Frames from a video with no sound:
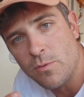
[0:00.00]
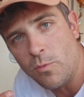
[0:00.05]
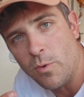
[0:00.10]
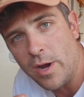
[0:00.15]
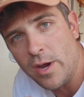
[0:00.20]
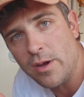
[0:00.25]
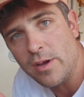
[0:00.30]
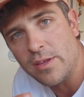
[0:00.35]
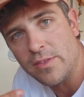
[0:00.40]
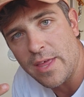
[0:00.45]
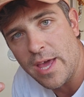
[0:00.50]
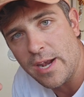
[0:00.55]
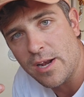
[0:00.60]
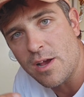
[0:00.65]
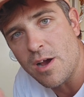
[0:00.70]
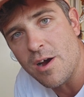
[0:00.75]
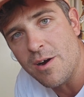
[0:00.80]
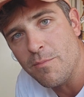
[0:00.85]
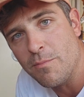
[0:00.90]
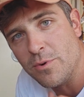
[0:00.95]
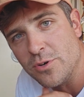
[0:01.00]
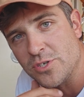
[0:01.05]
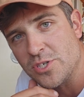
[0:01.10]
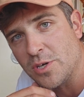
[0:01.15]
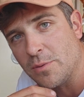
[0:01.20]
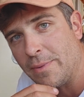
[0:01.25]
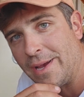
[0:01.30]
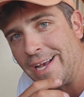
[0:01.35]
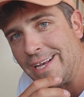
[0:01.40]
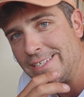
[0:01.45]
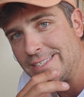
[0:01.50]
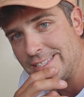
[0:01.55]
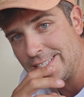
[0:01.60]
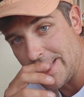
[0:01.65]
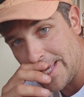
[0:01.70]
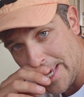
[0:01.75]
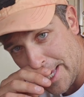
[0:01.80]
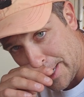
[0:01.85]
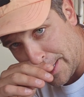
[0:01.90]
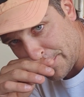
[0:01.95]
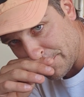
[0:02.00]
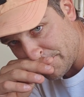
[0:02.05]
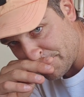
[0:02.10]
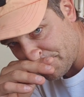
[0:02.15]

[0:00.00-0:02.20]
wearing that cumbersome ass thing.